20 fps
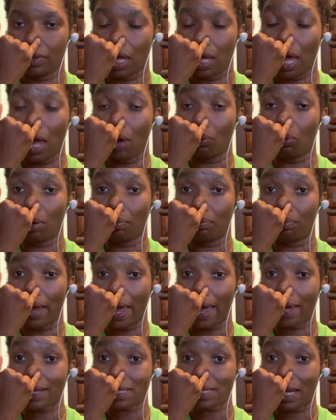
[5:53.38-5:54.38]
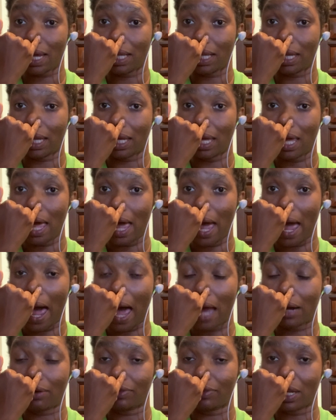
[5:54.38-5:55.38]
And we're exhaling
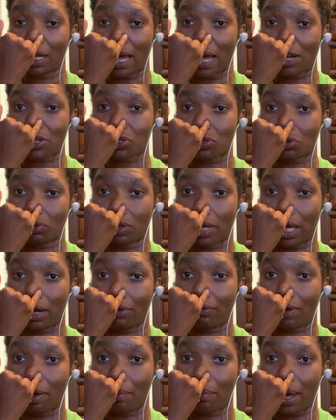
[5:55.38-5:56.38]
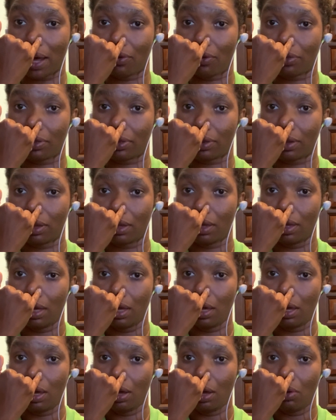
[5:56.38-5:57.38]
out of the nostril, not of our mouth.
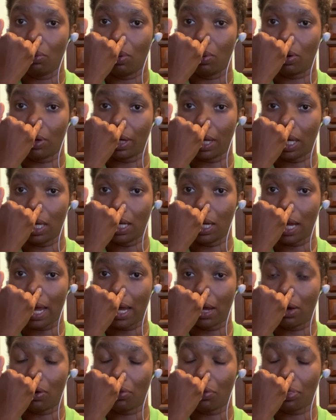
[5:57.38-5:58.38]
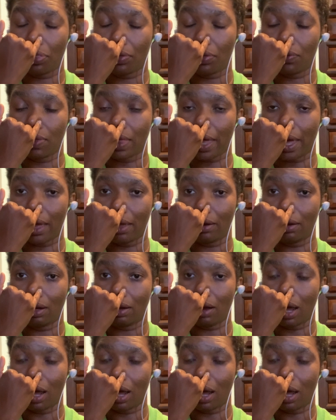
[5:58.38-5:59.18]
We're going to inhale through that